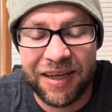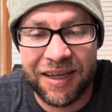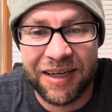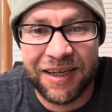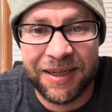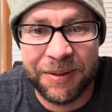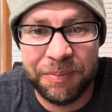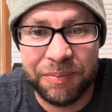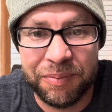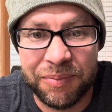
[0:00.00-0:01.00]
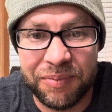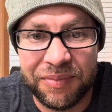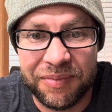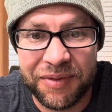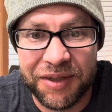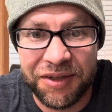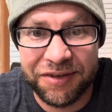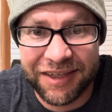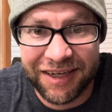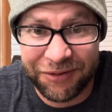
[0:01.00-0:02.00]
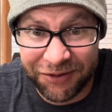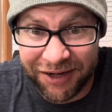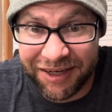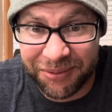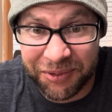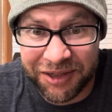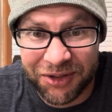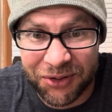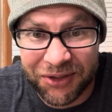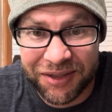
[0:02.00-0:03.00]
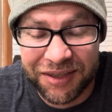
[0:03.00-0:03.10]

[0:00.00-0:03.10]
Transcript: Um, you're kind of right in the middle,